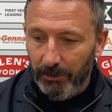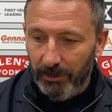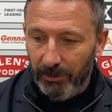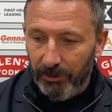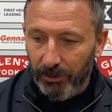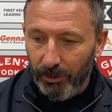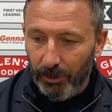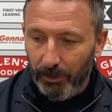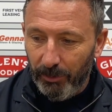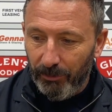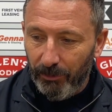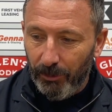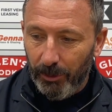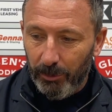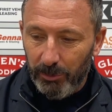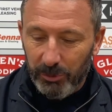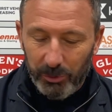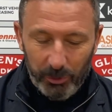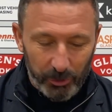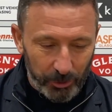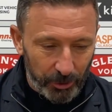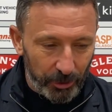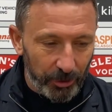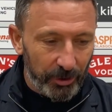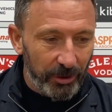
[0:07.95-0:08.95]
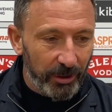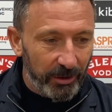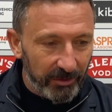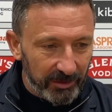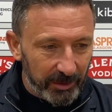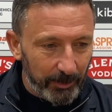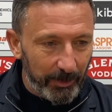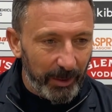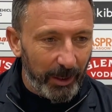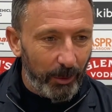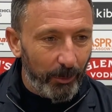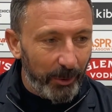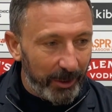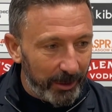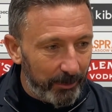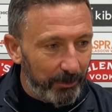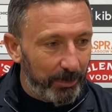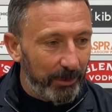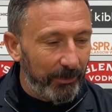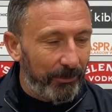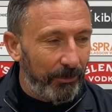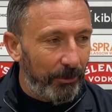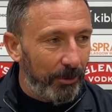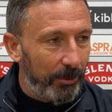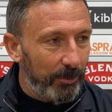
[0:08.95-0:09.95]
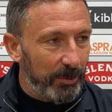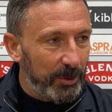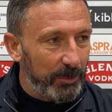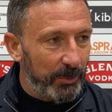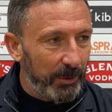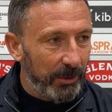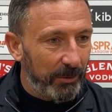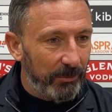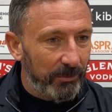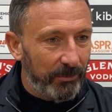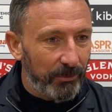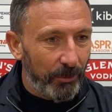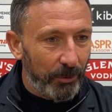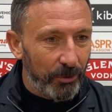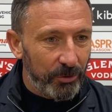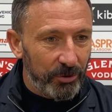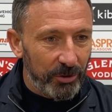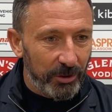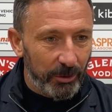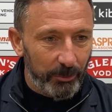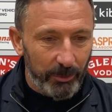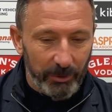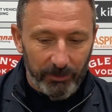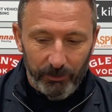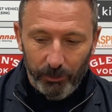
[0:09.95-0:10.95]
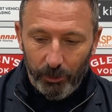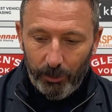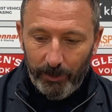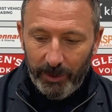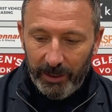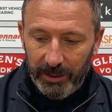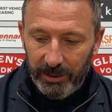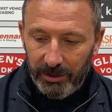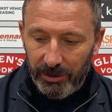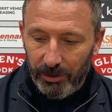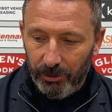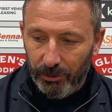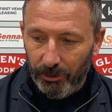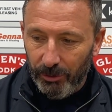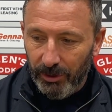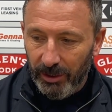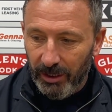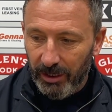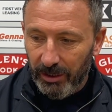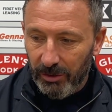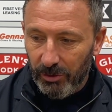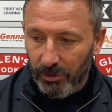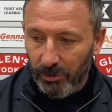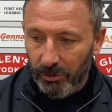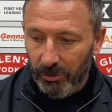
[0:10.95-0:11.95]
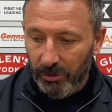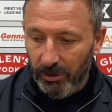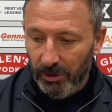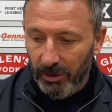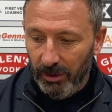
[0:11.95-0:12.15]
I thought the performance was good enough to be a winning performance, but unfortunately we've no managed to do that. So